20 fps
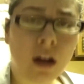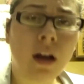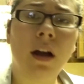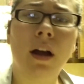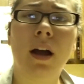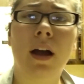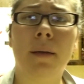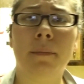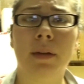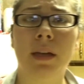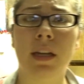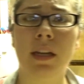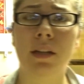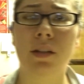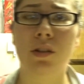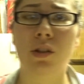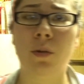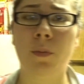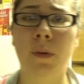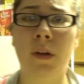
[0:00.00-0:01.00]
I'm getting
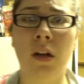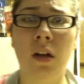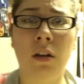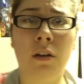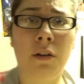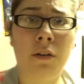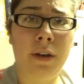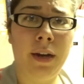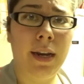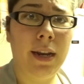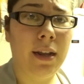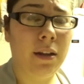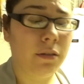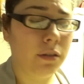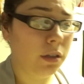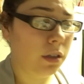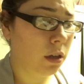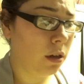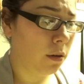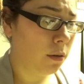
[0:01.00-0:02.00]
super hungry right now,
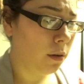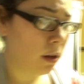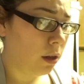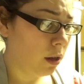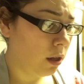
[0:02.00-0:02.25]
so